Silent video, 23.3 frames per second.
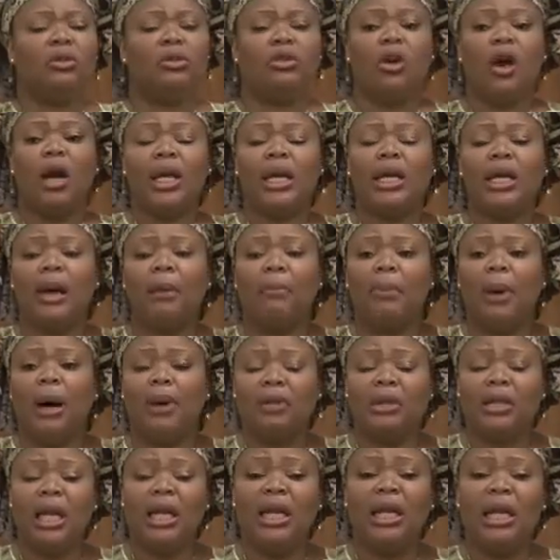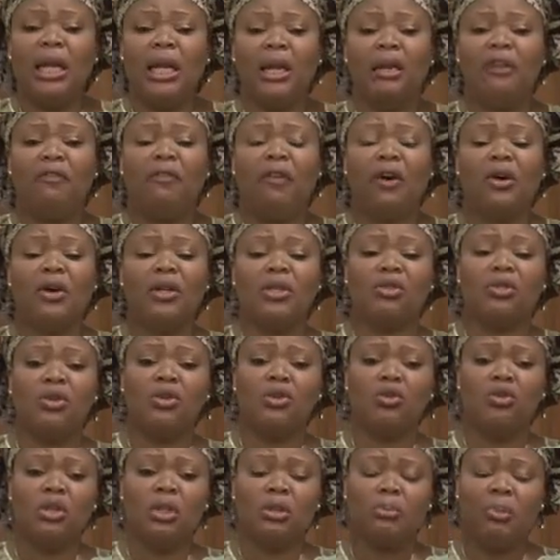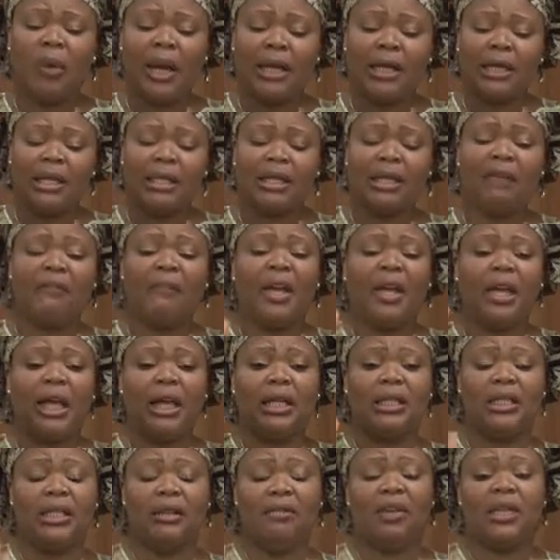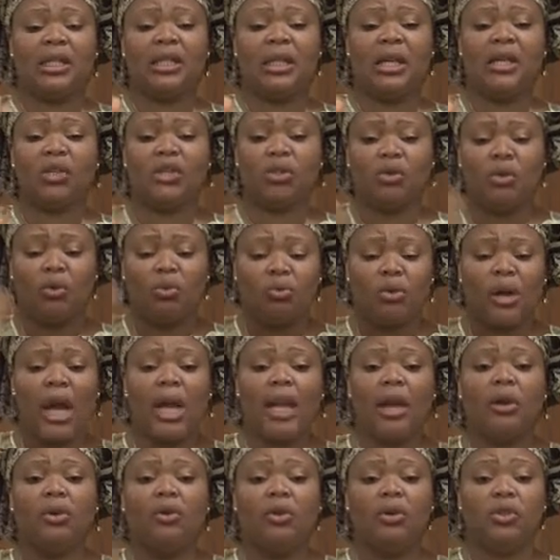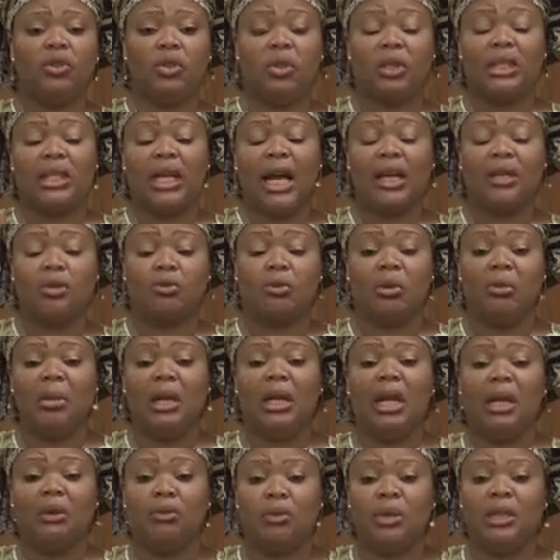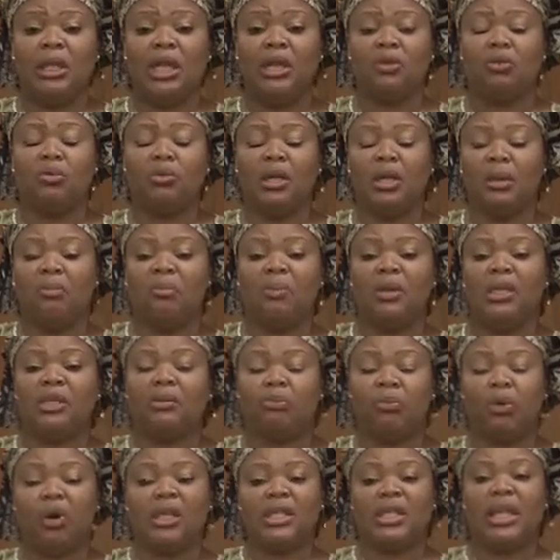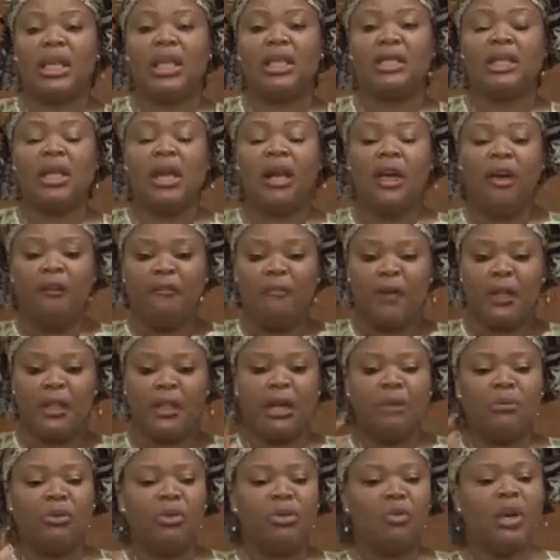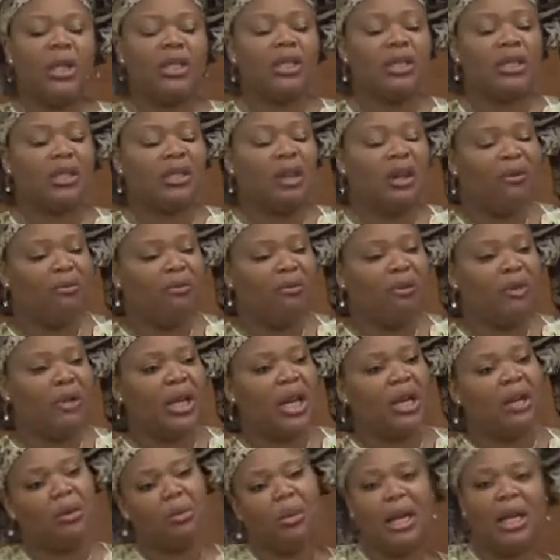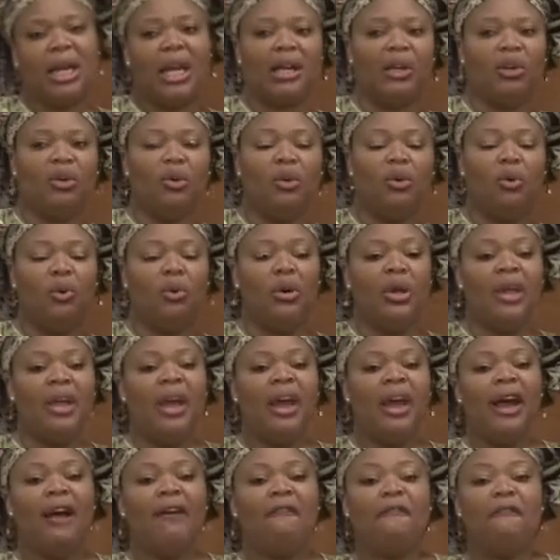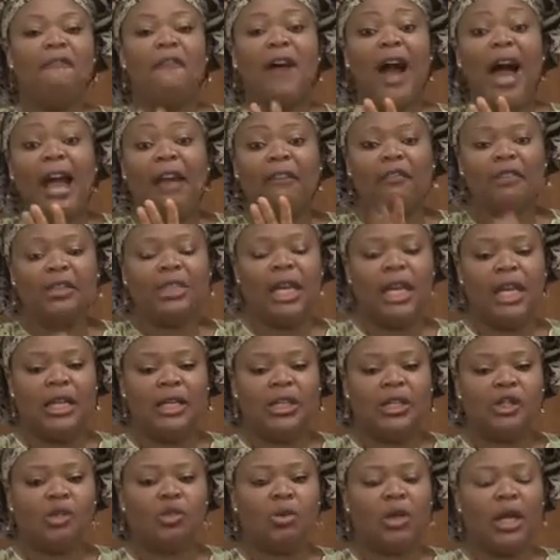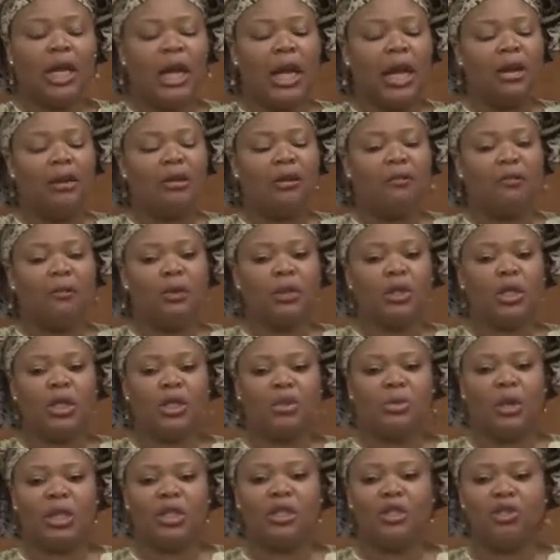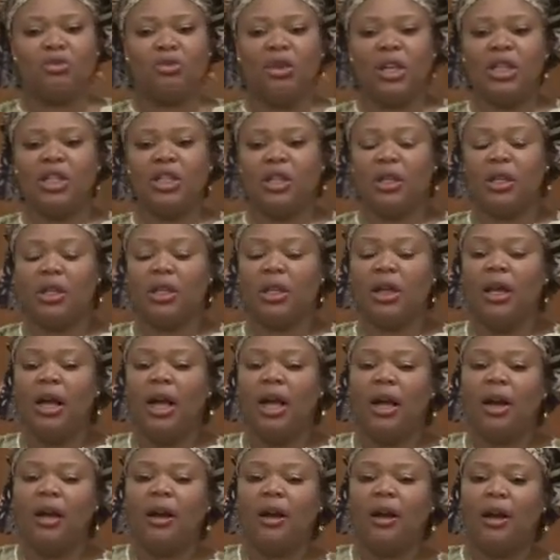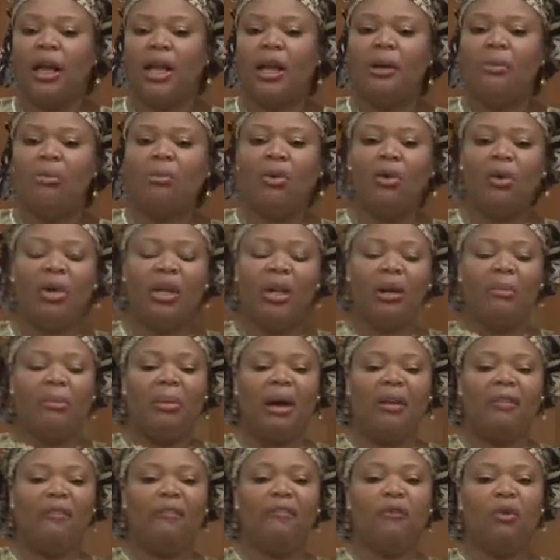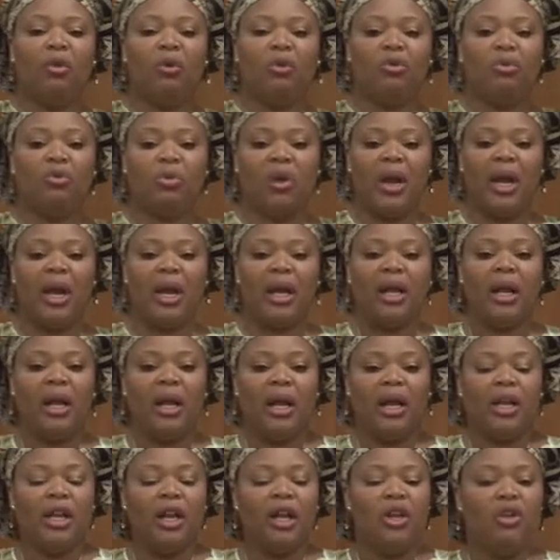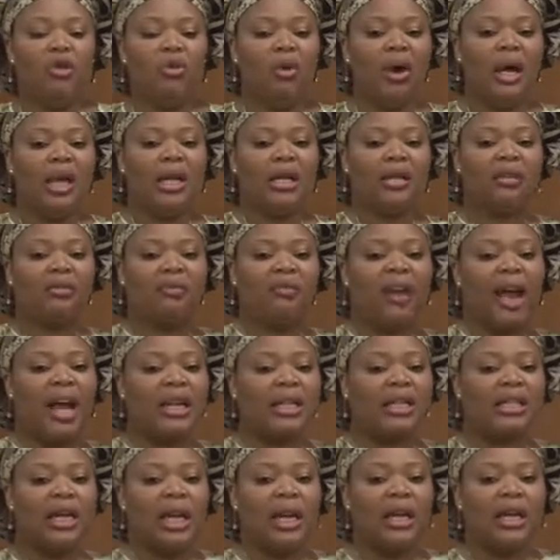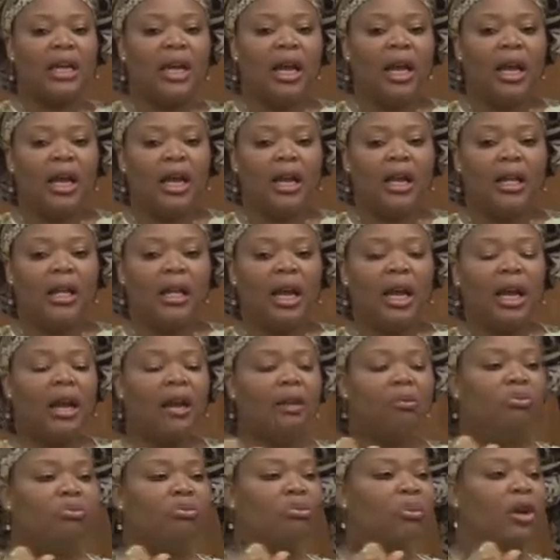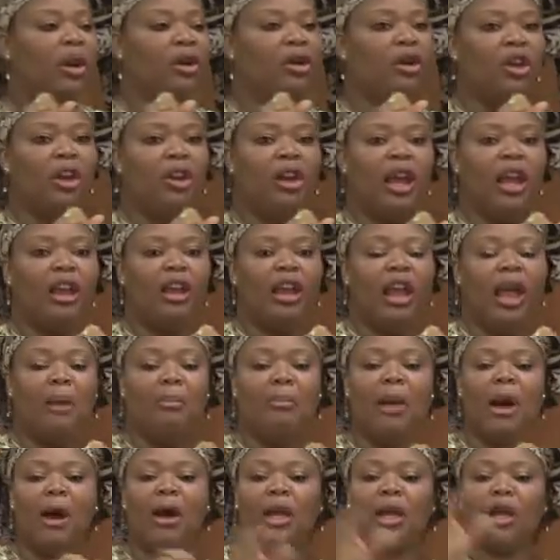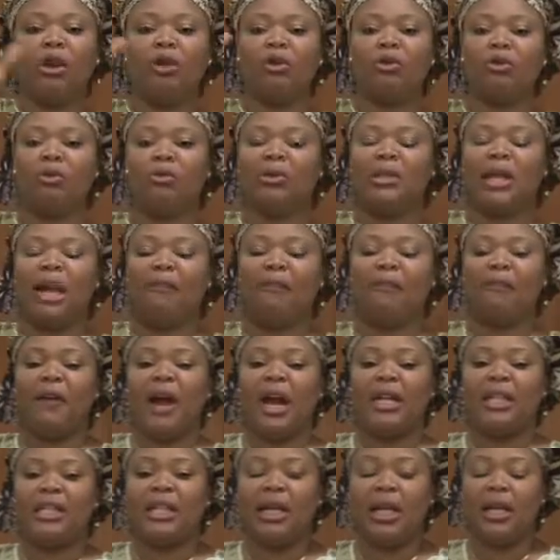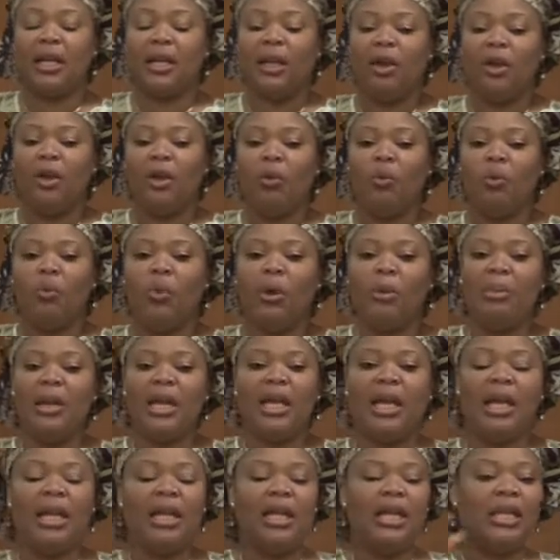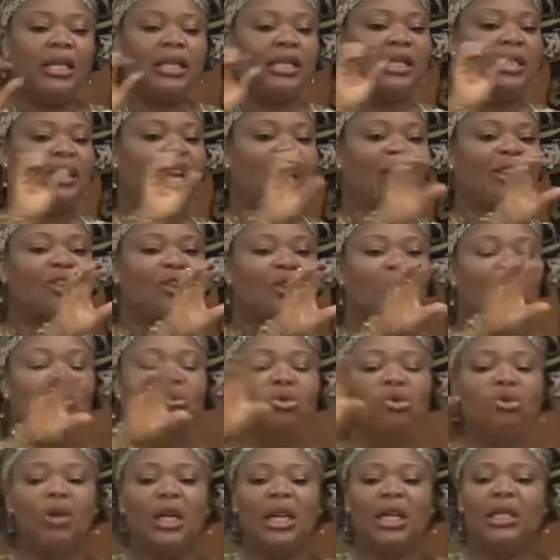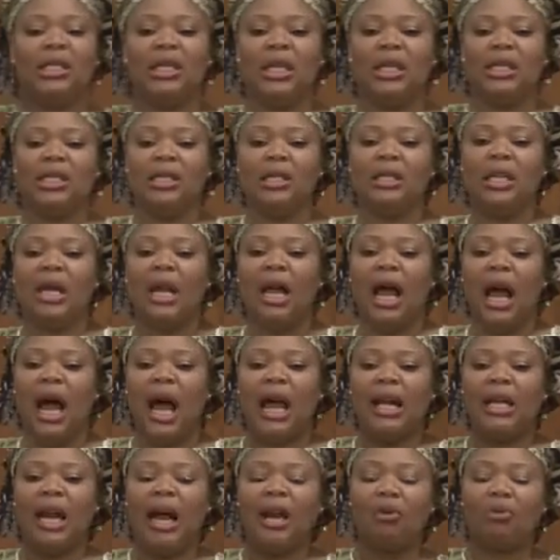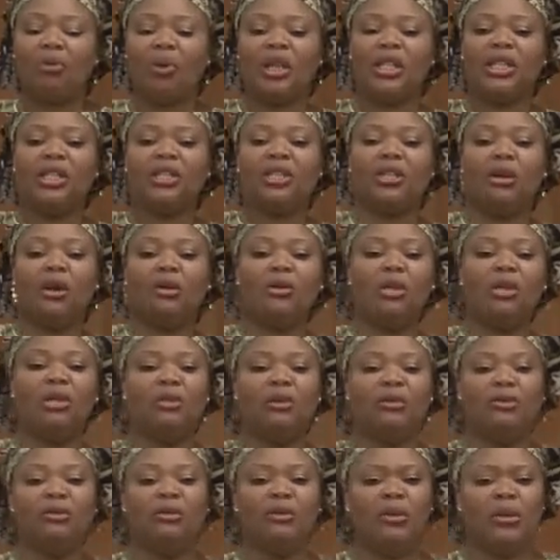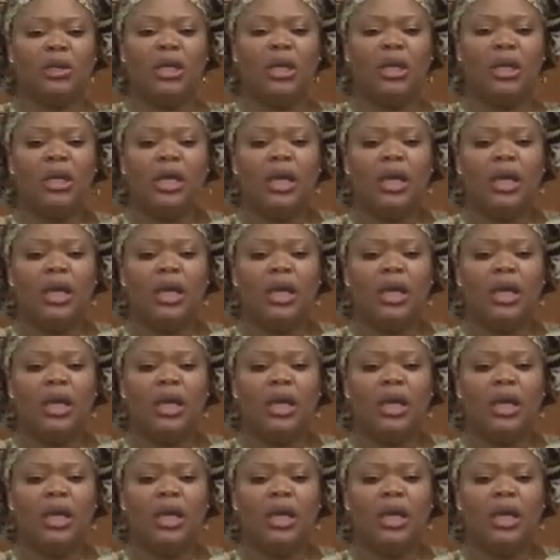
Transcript: talking about the need for us to do specific activities to really conscientize women like we did during the peace process for them to register and vote. And they were like, no. Five days to the end of voters registration, early morning, my phone ring, the UN is frantic, the American groups are frantic. Women in these 10 communities are not registering to vote.